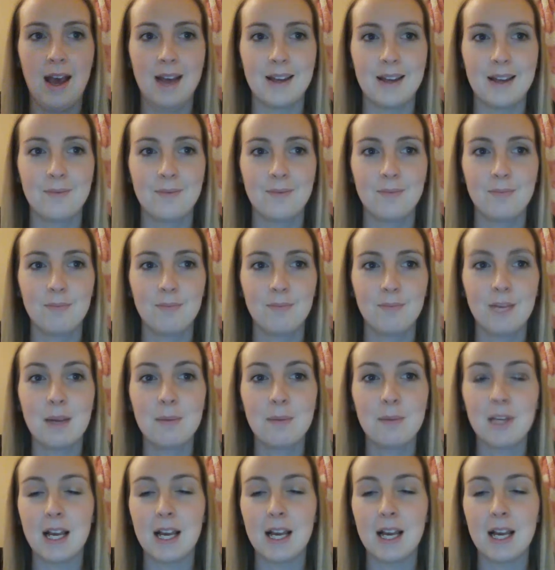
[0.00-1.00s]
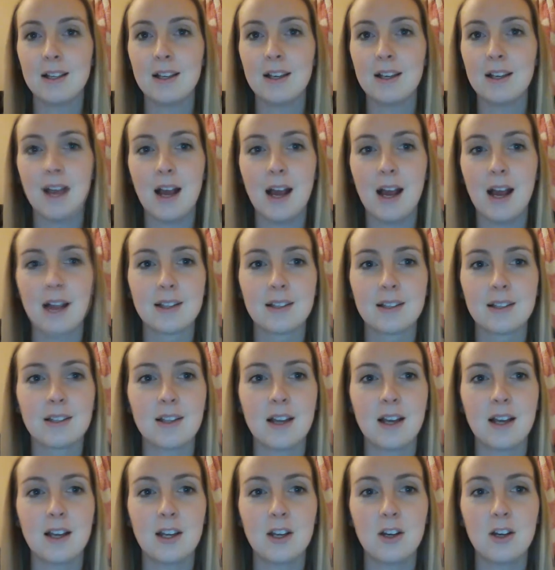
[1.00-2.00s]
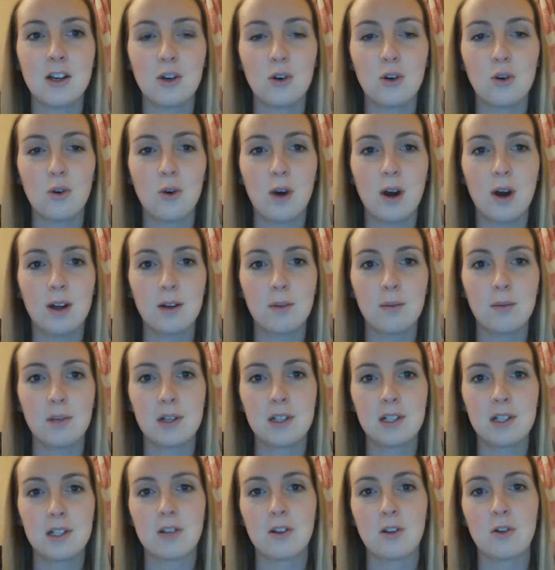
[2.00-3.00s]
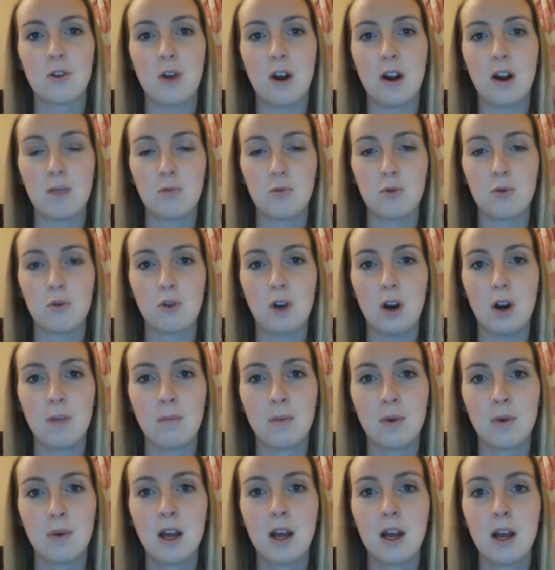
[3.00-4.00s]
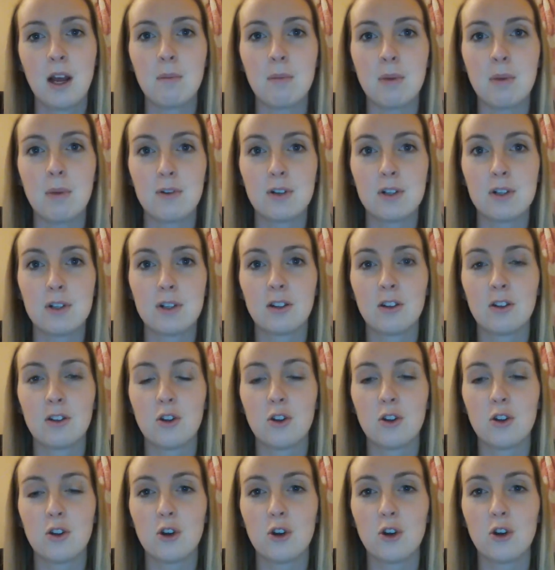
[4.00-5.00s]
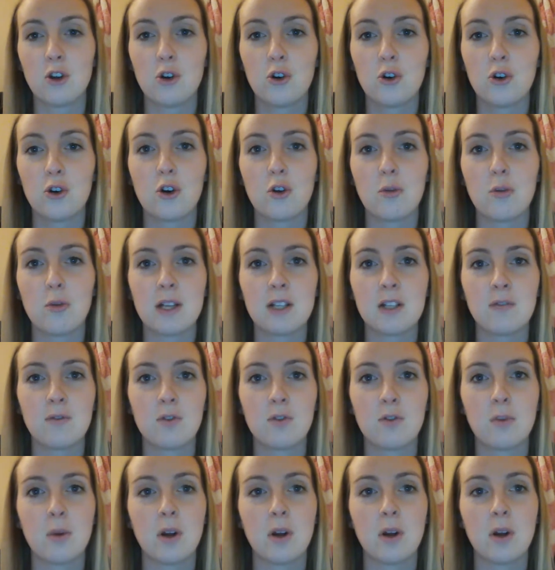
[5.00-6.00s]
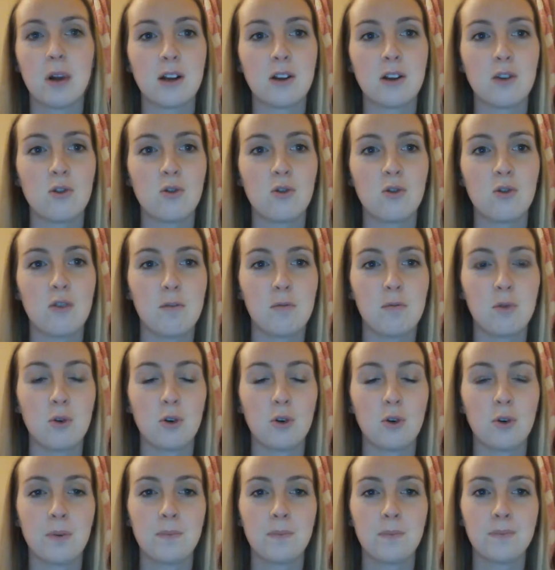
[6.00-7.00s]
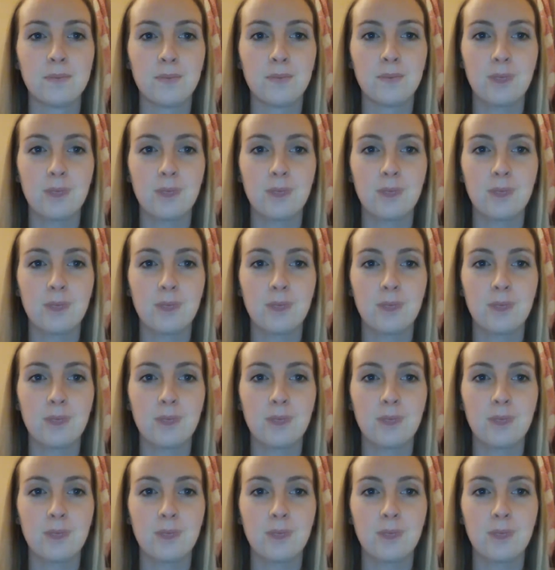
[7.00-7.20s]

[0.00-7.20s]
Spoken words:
Hi, my name's Katie, and a year ago I completed the Thrive programme by reading the Cure Your Metaphobia and Thrive book.